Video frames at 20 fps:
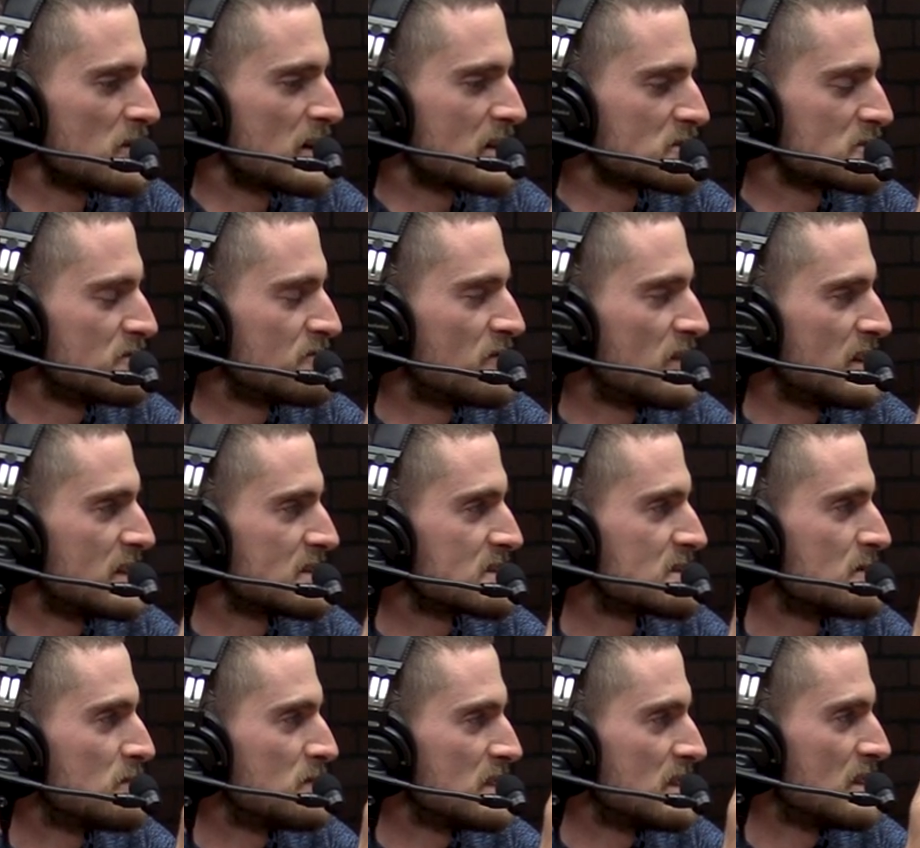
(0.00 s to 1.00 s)
you're actually fighting
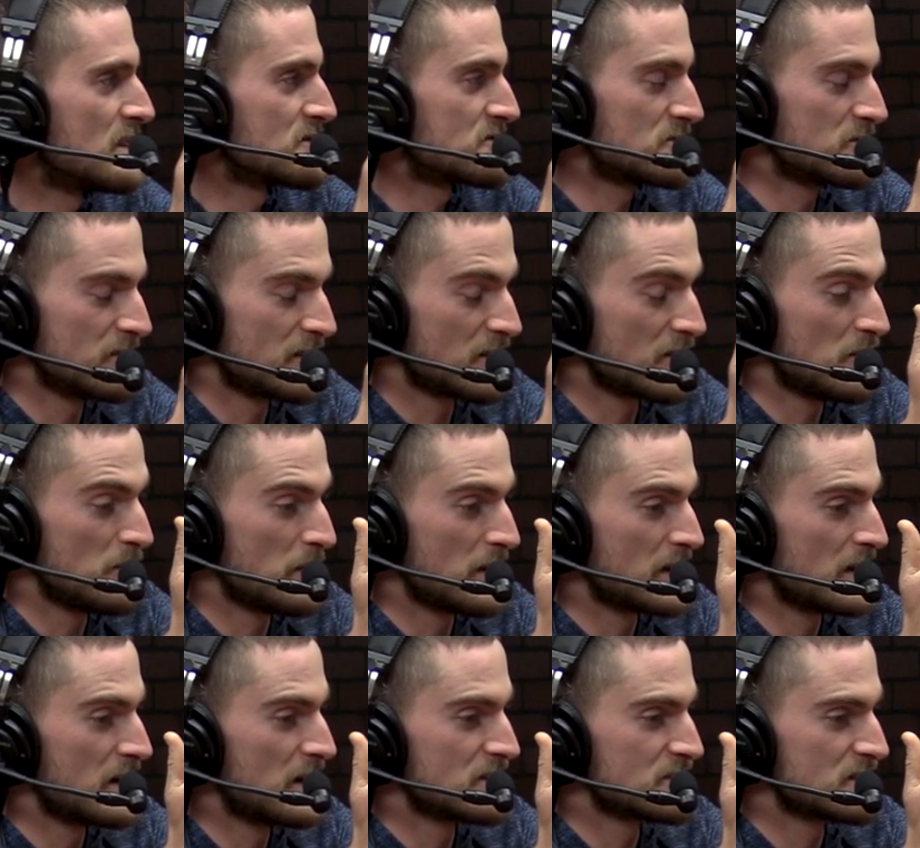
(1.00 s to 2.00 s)
somebody else you're like oh
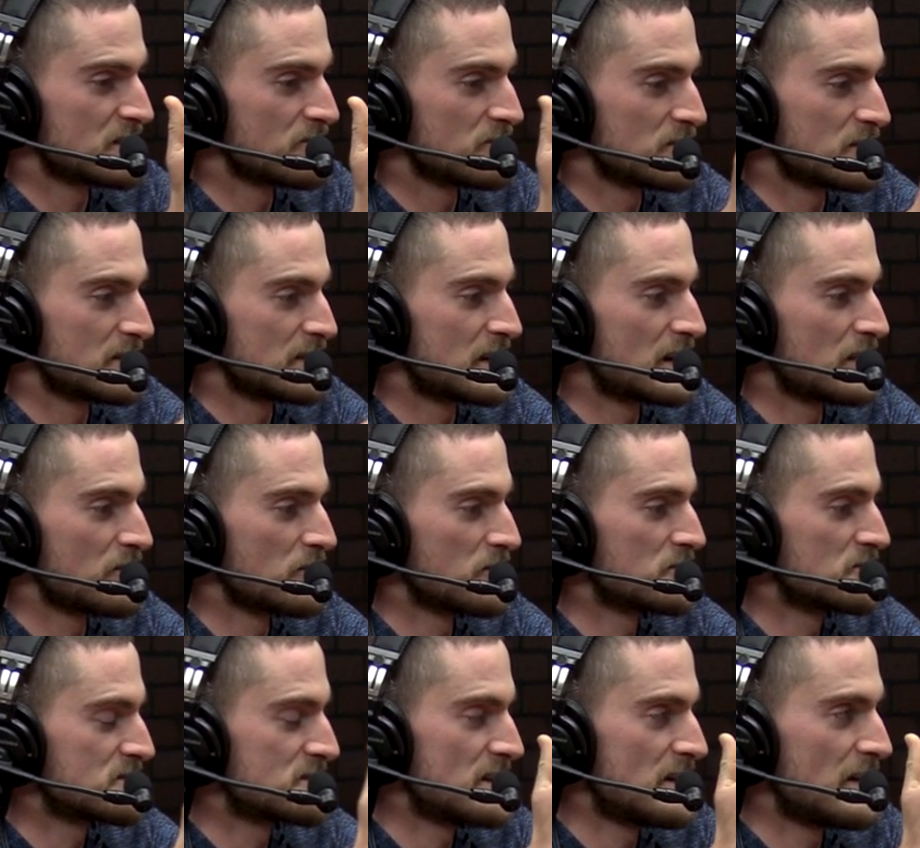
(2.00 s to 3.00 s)
my gosh everything that i
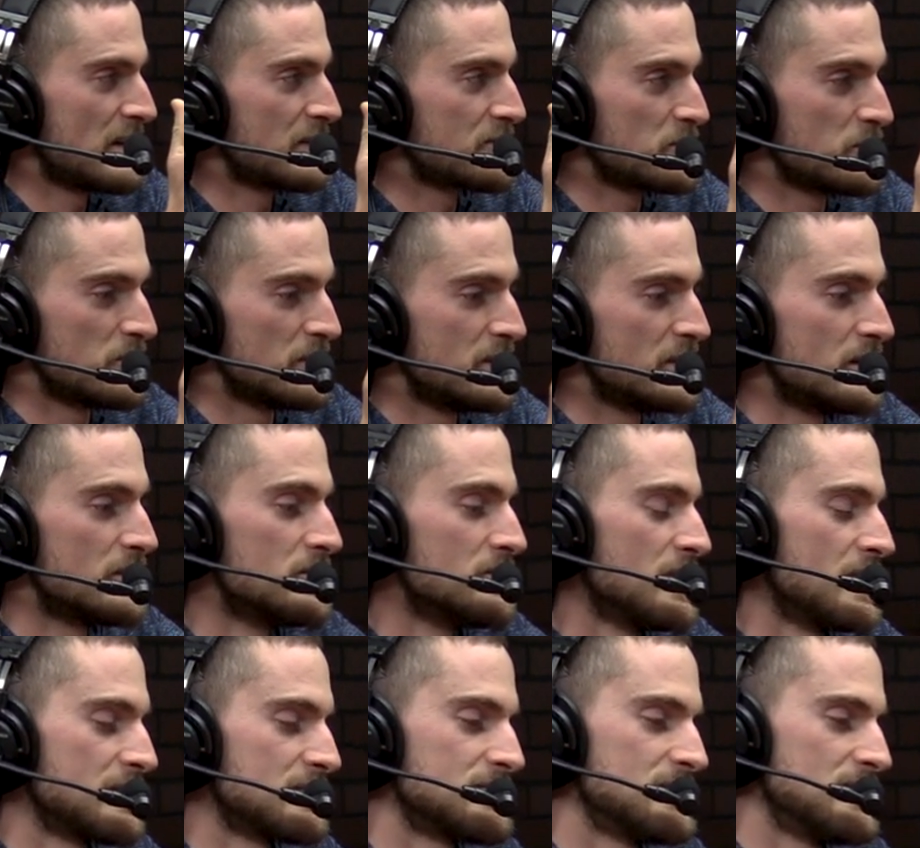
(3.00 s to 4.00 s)
learned is now out the window
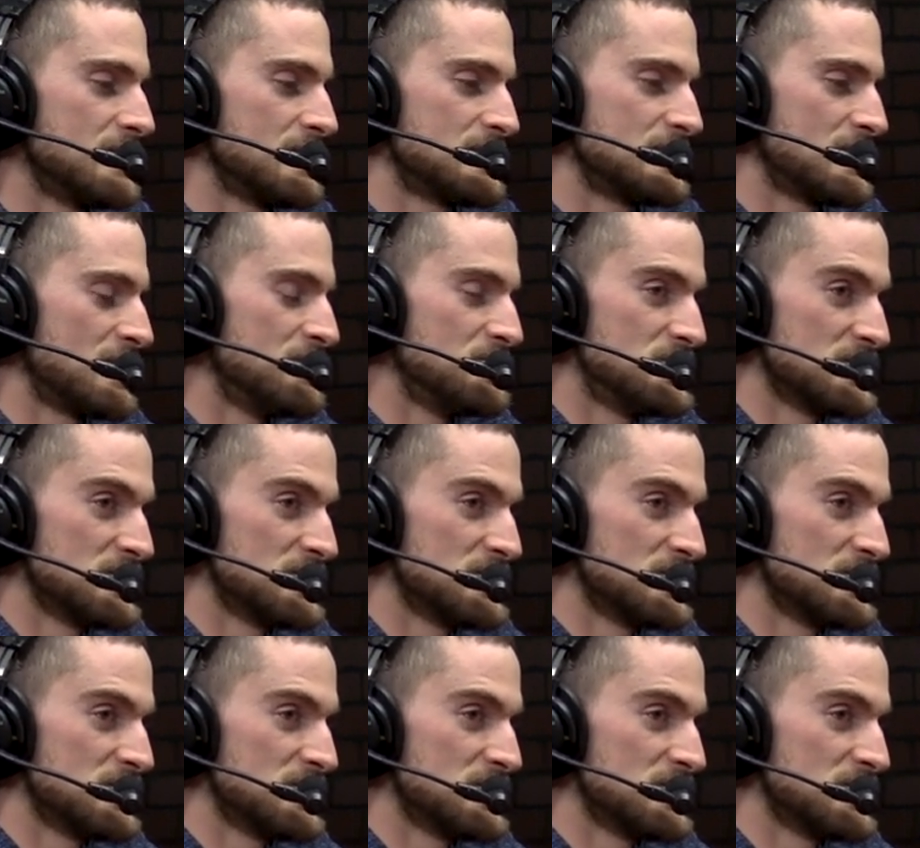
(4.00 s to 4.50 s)
like it,